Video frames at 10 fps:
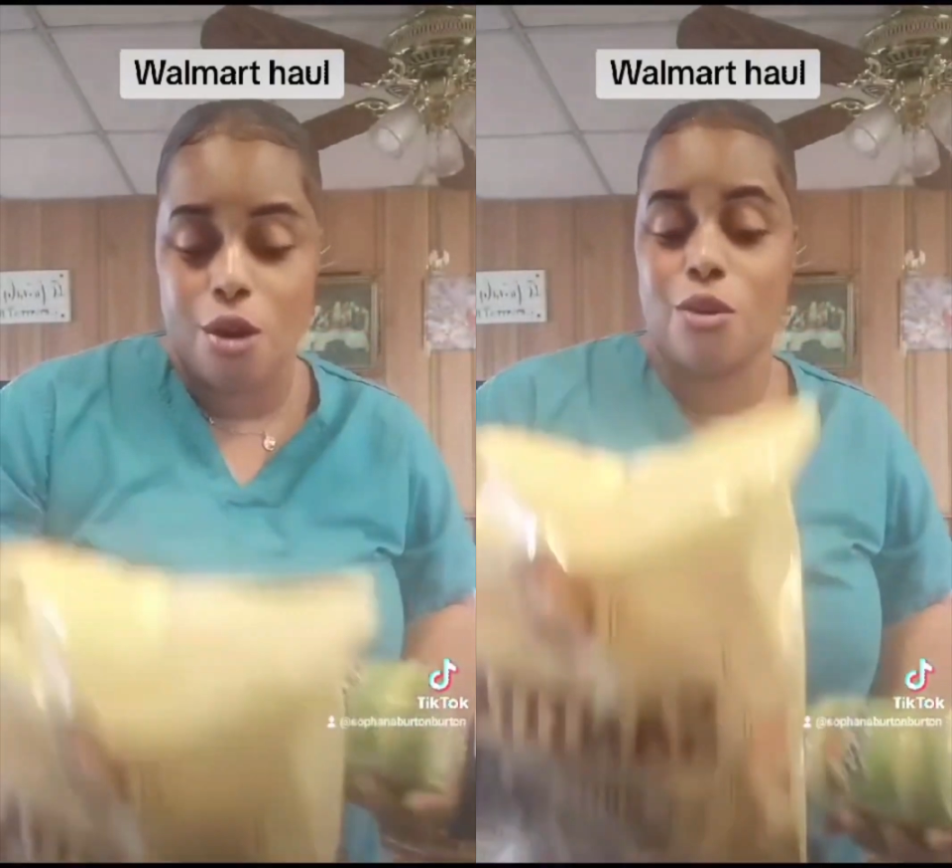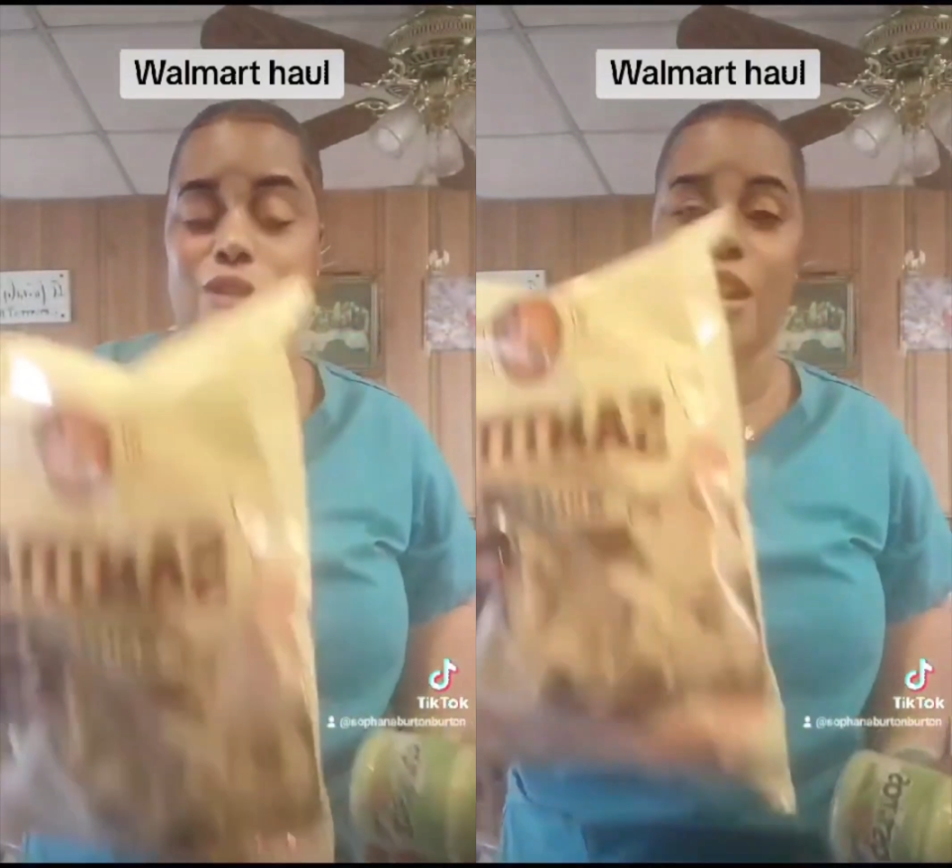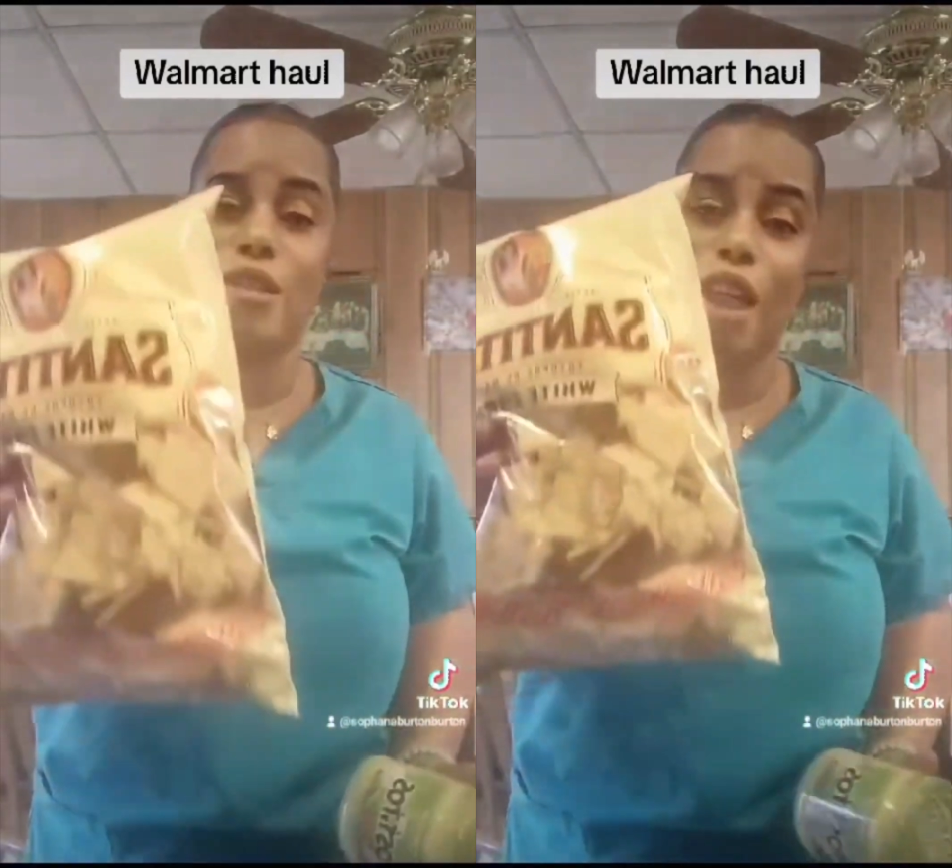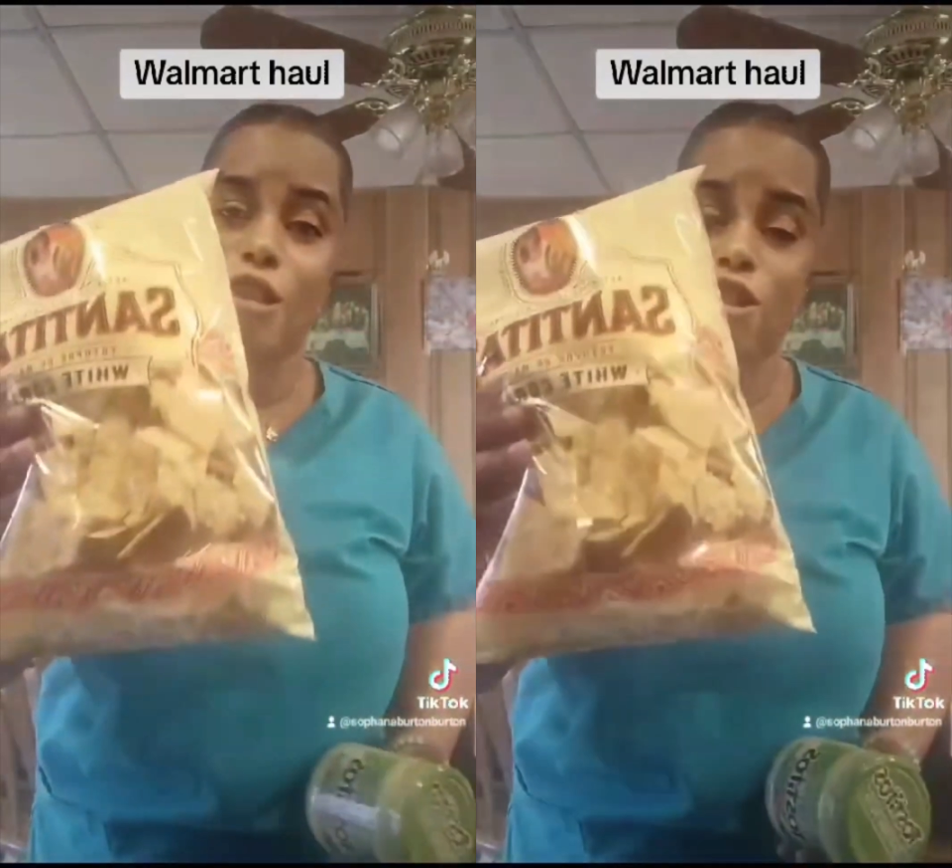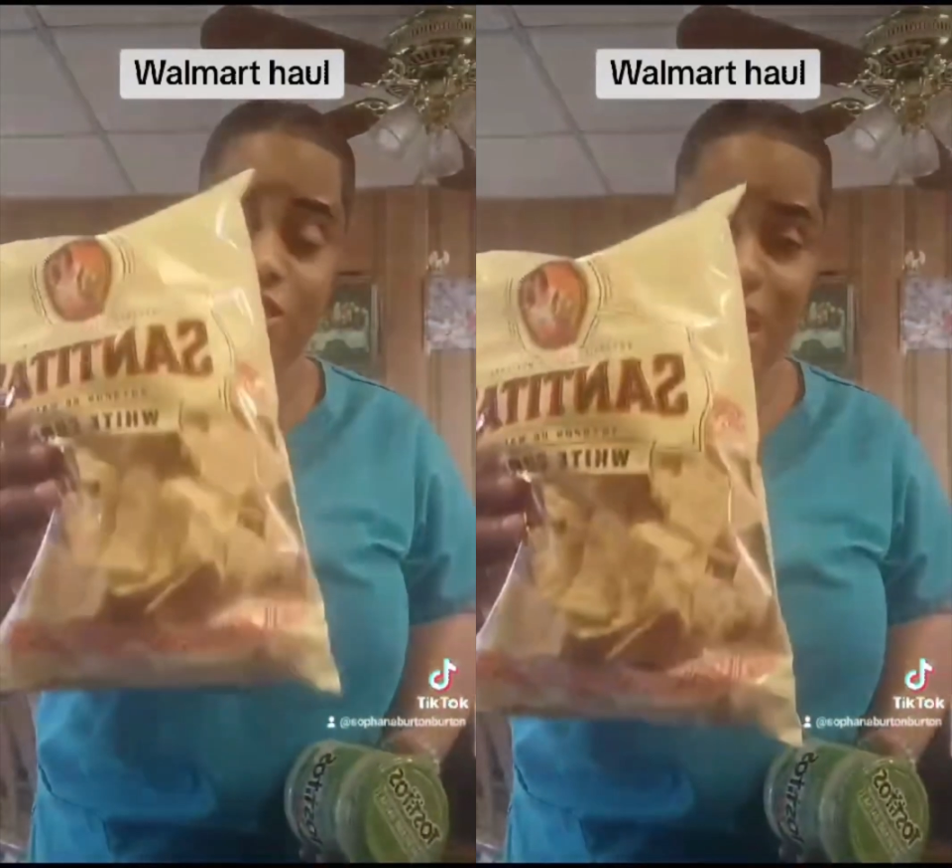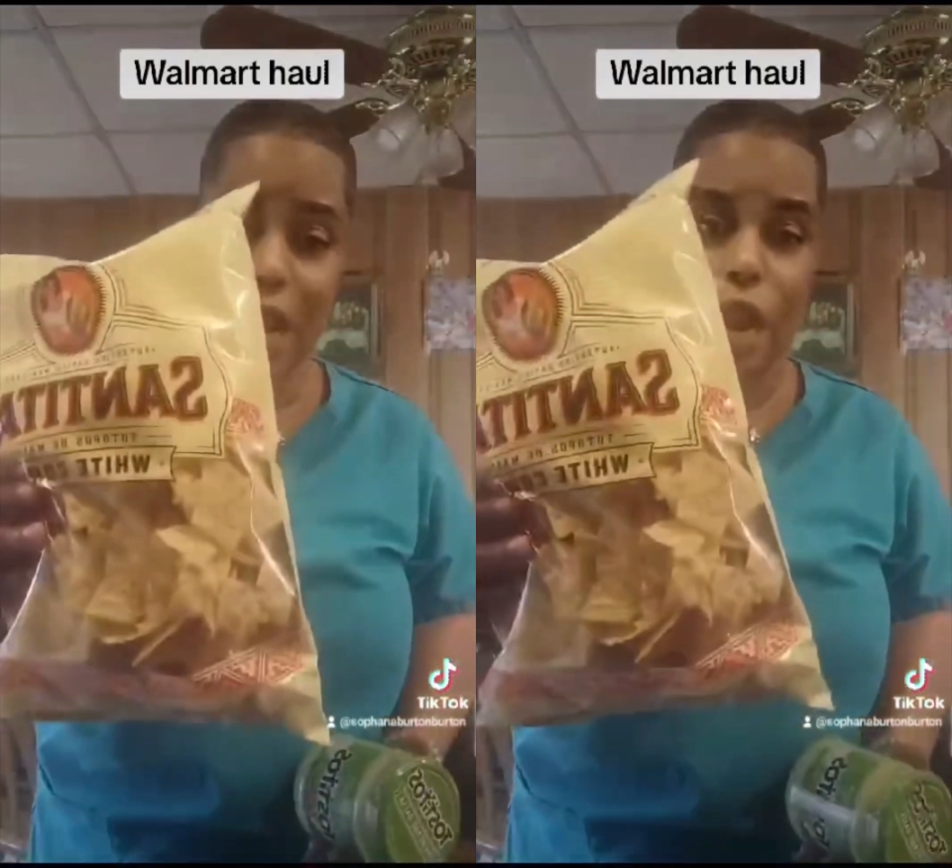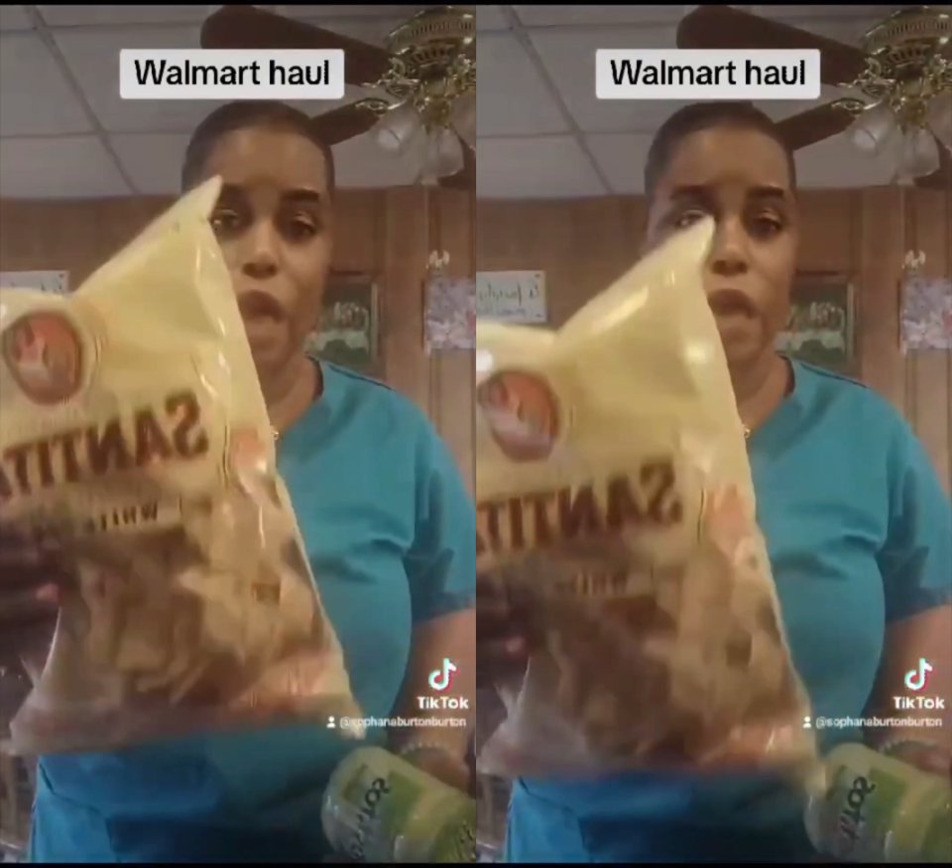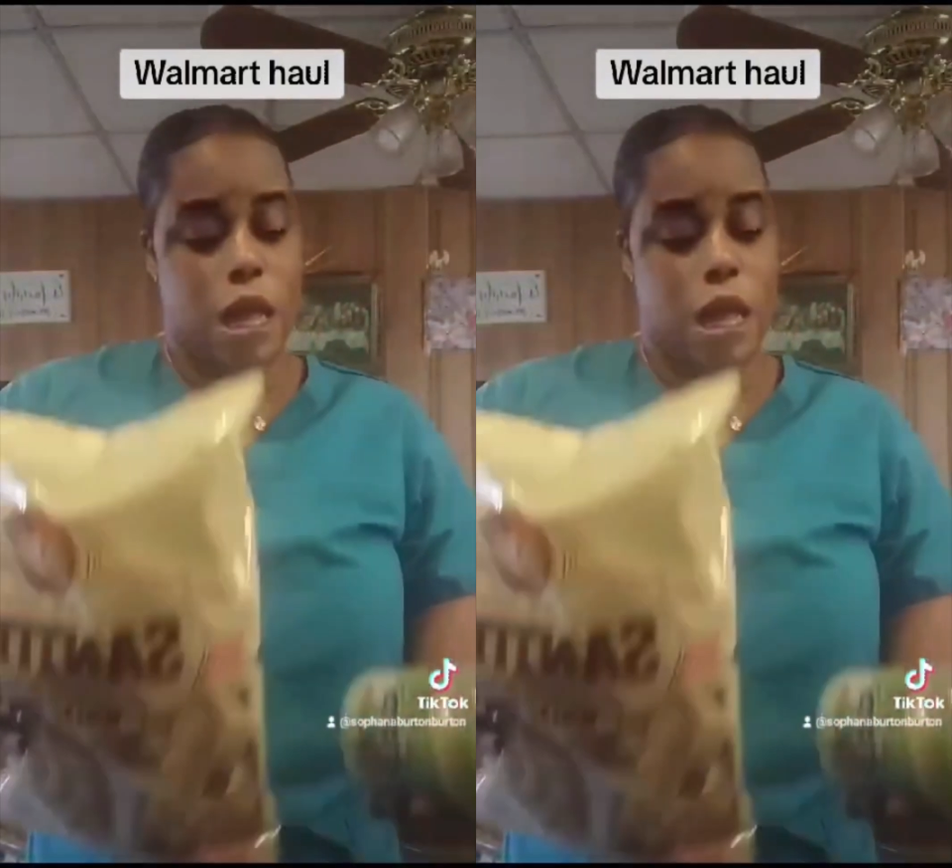You know, so this is $3